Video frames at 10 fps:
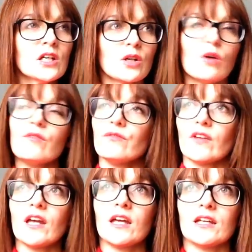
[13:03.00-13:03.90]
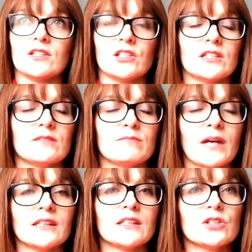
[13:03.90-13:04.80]
got fit and she'd
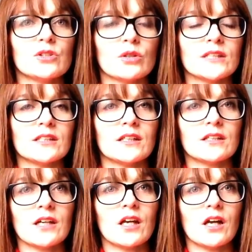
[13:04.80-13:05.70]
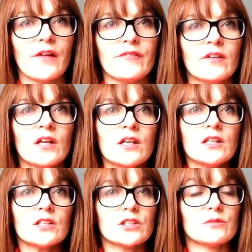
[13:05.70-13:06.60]
made this choice in her life
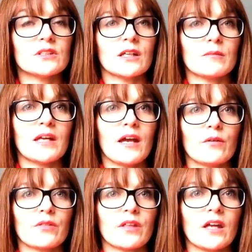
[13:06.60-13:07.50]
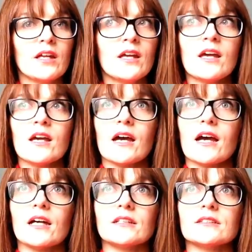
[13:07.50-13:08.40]
that she was going to be healthy.
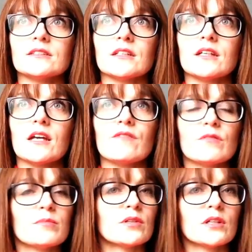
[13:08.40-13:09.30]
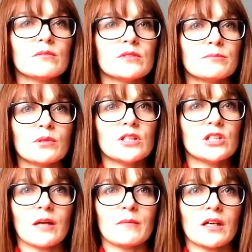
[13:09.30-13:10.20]
And everybody was body
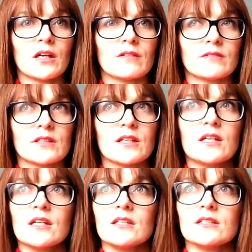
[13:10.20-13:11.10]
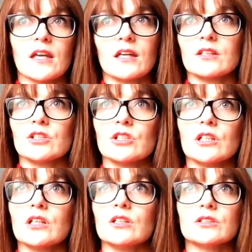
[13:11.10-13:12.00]
shaming her and saying that
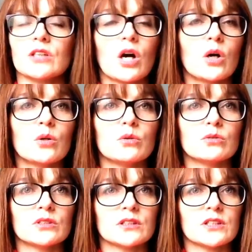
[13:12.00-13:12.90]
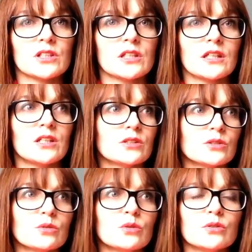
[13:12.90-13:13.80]
she looked old and that she looked
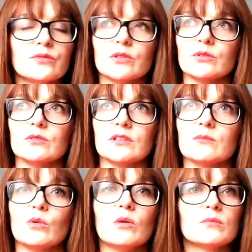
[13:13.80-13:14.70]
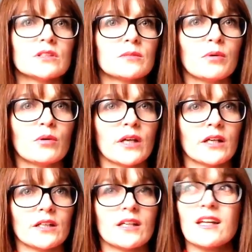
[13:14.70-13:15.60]
awful and what was the
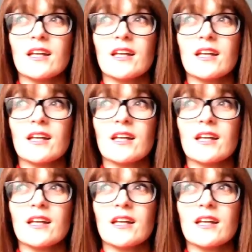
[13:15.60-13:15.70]
point and